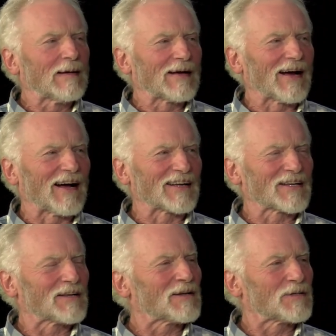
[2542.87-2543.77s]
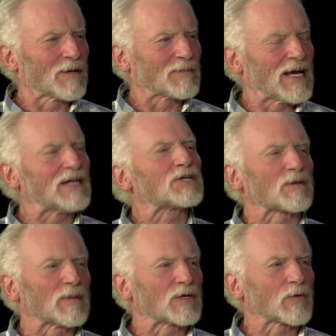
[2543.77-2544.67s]
mm-hmm. uh, some
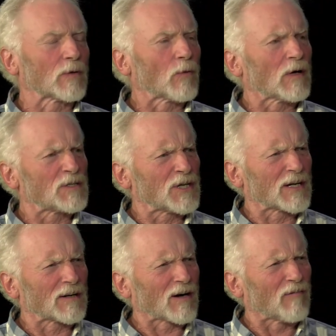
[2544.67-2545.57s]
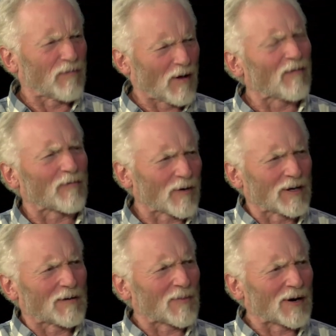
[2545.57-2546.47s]
tension between, well, is she going to fall for
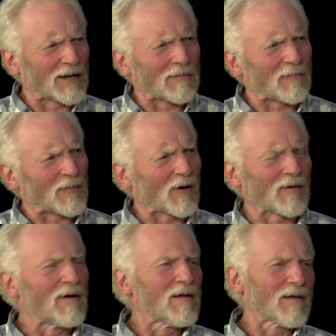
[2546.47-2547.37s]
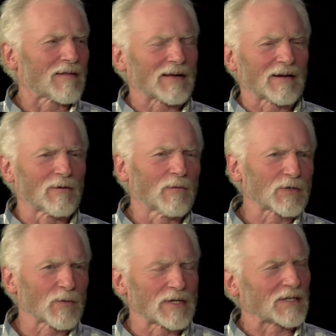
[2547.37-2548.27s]
him or him? Or mm-hmm.
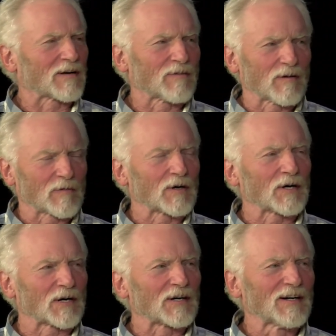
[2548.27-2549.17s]
which one is going to fall for her?